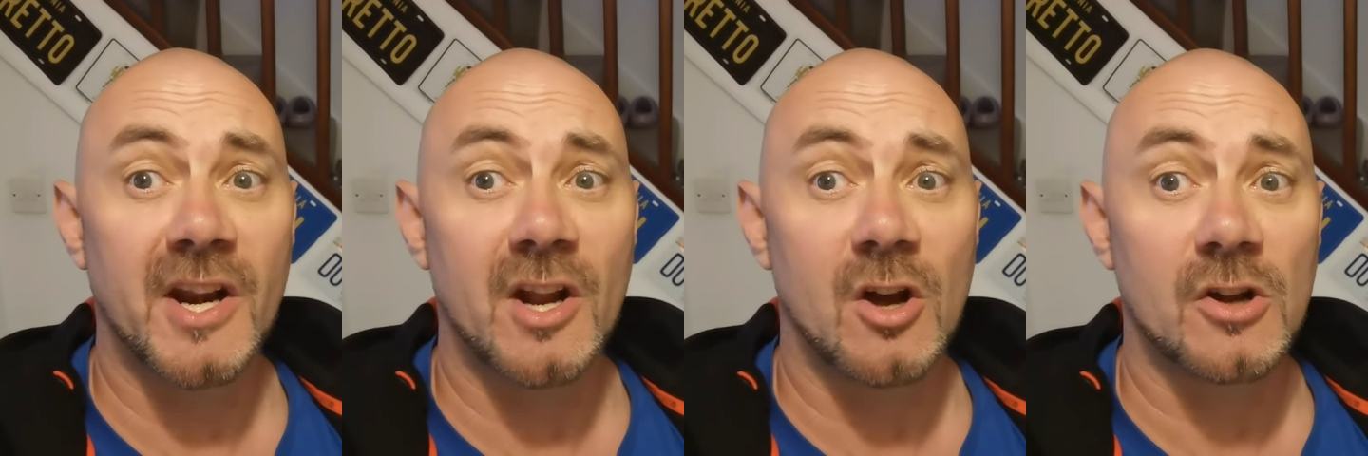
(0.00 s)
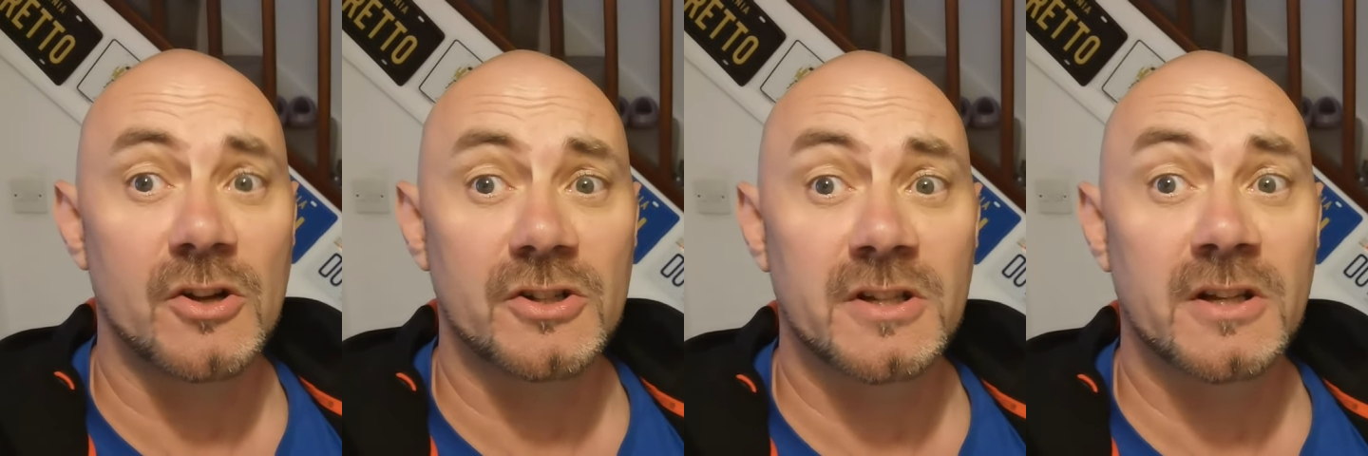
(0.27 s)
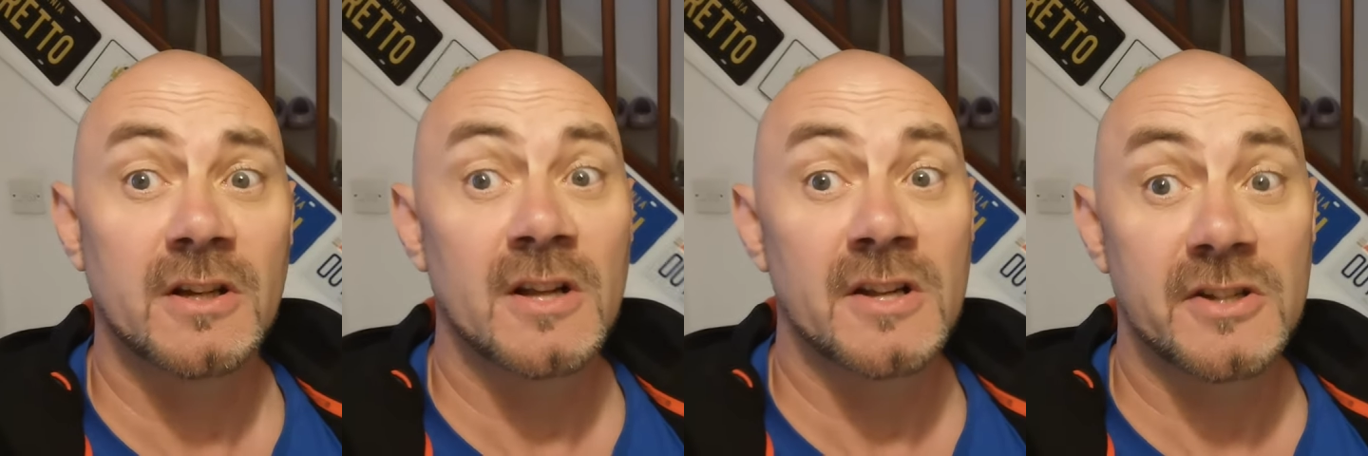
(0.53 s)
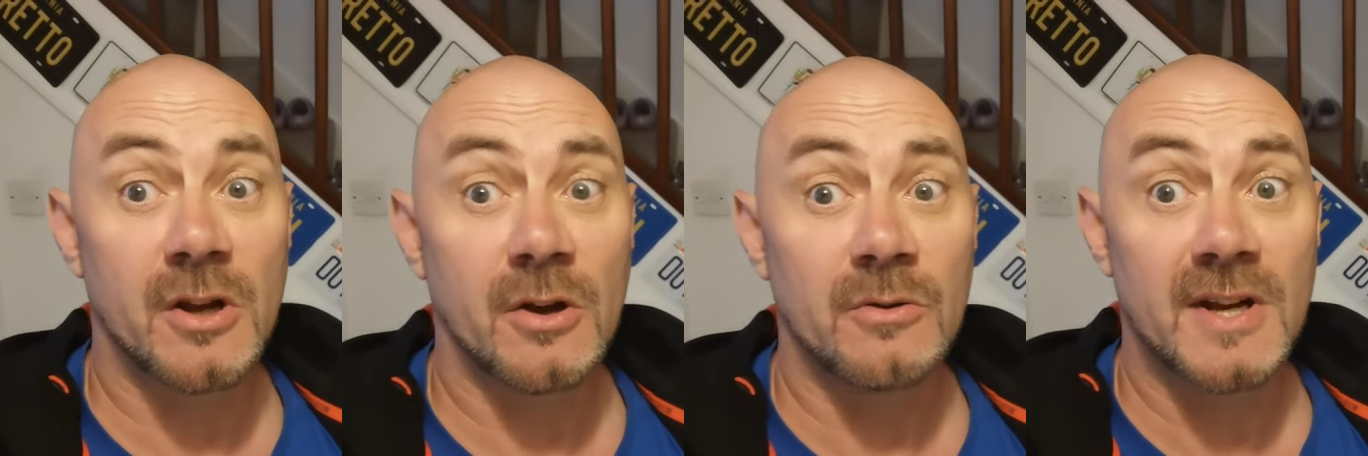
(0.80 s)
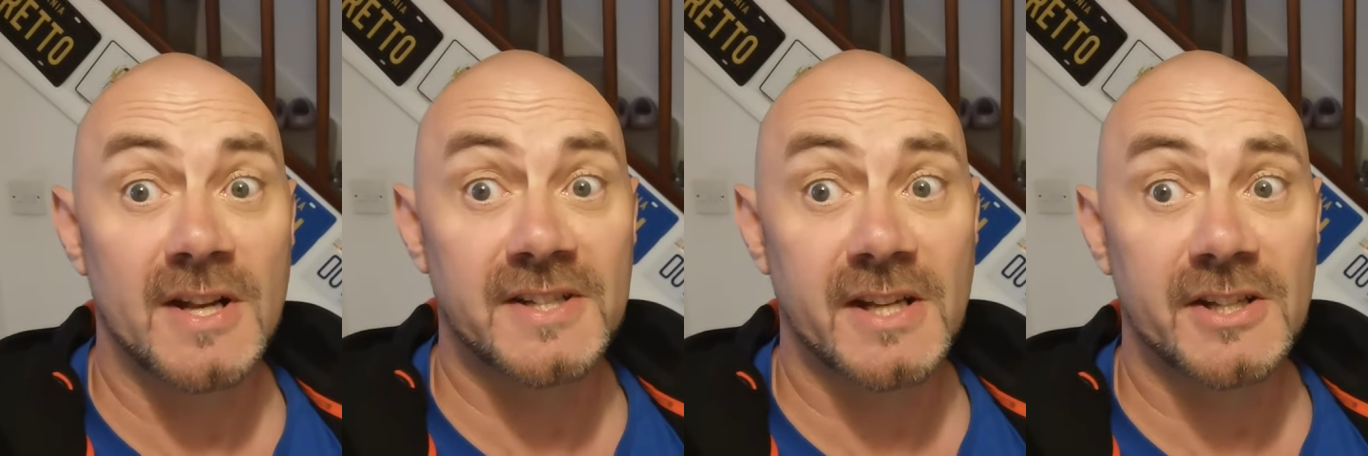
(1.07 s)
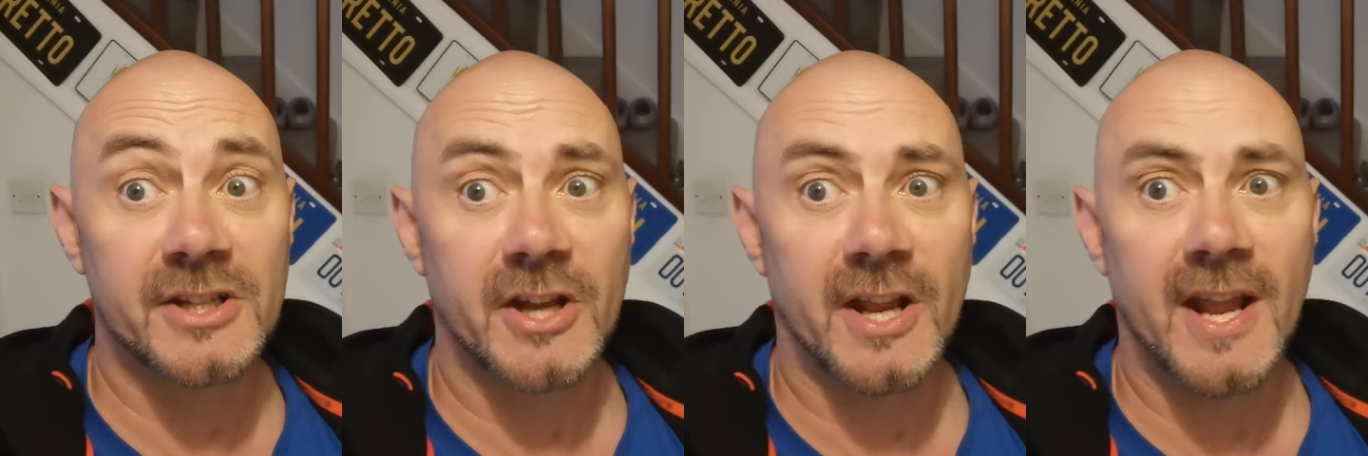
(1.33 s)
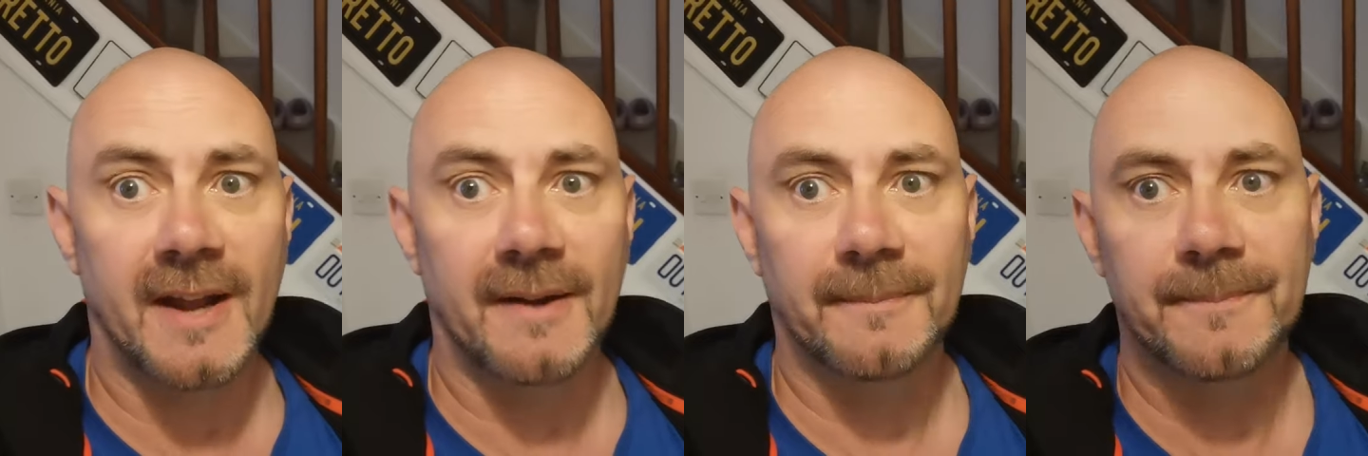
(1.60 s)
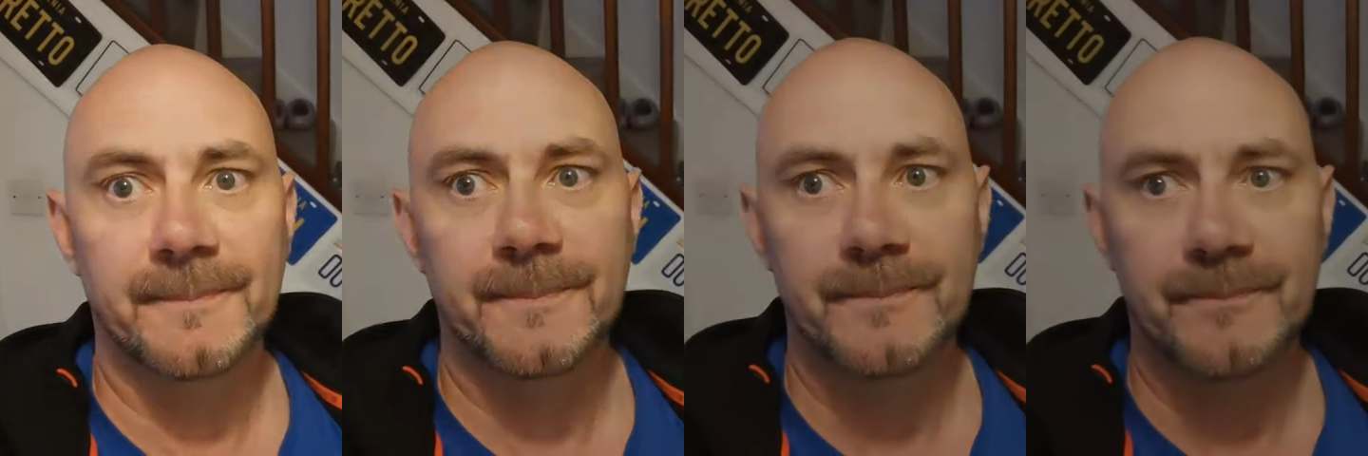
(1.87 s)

and ask. So let's get to that.